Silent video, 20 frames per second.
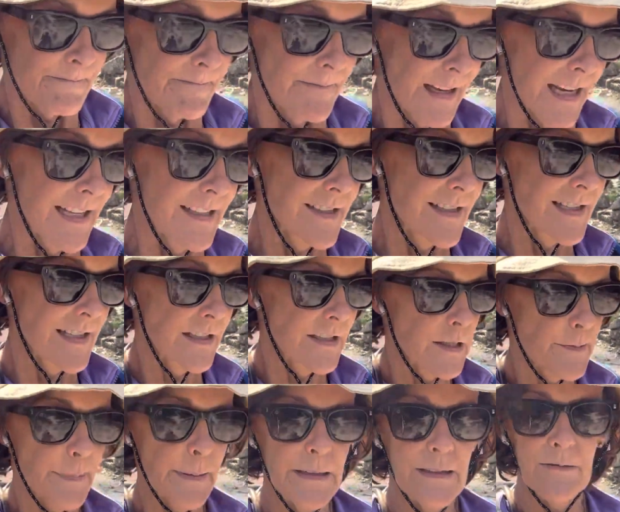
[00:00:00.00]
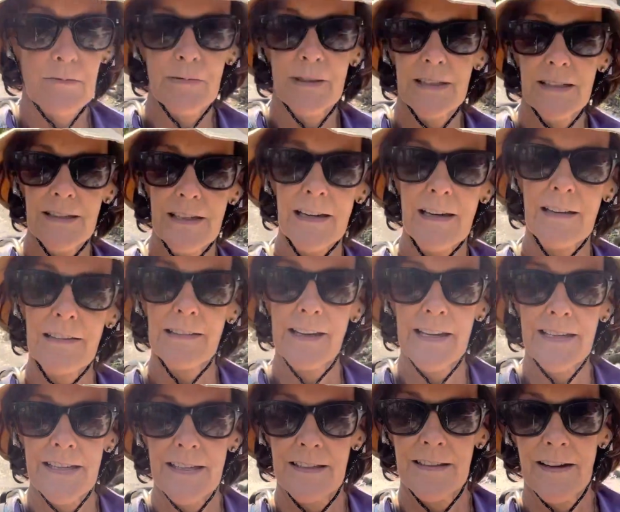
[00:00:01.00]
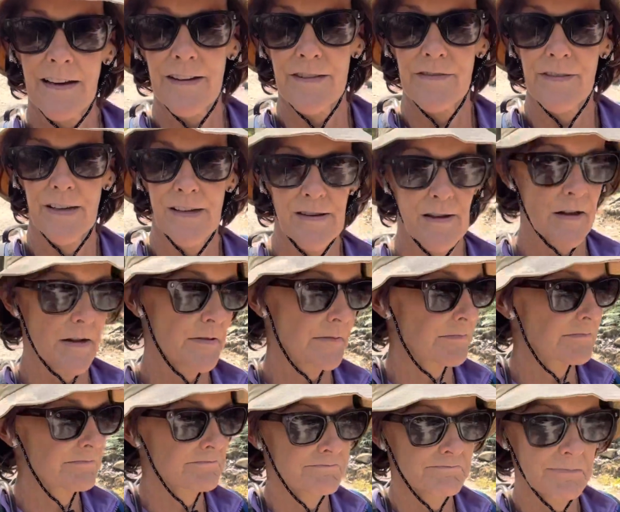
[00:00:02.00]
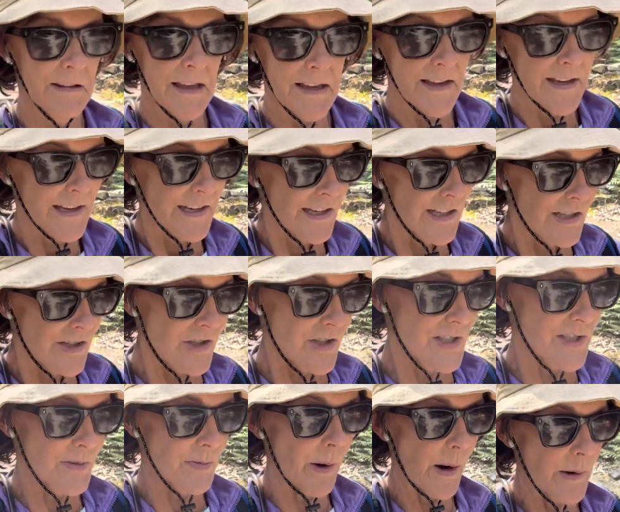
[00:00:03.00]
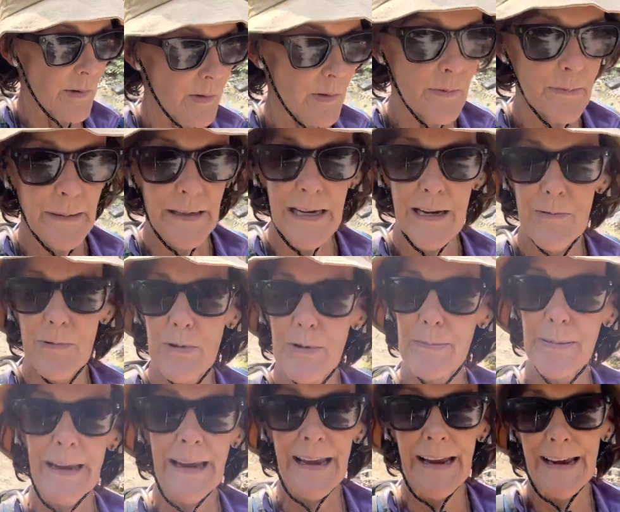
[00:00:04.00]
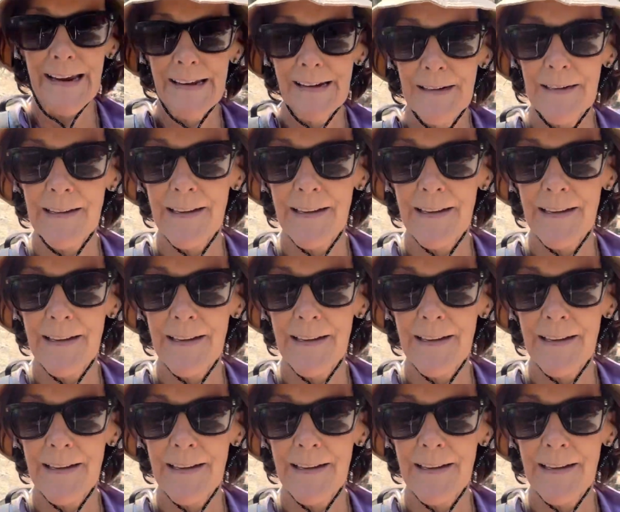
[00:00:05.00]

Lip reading: And so it's been a really good lesson of just what will be, will be.